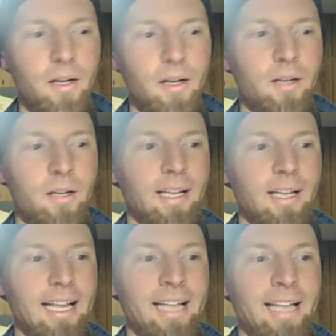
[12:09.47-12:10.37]

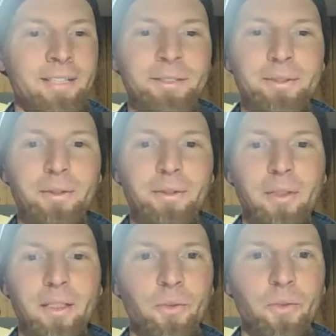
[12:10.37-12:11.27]
And
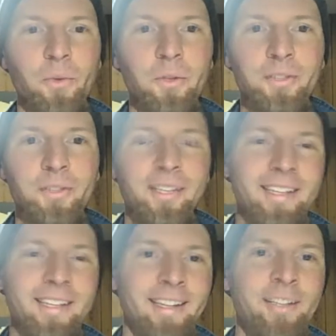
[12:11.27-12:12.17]
the rule is
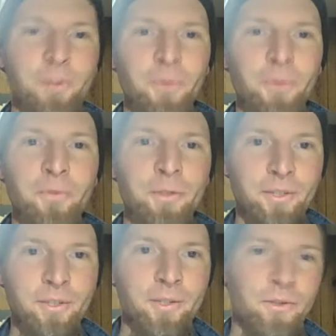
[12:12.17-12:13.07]
it ain't over
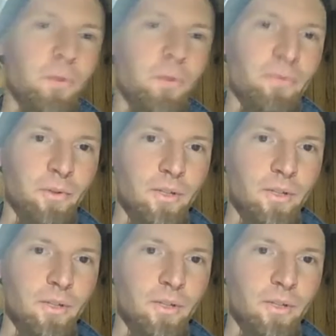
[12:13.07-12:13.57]
till it's over.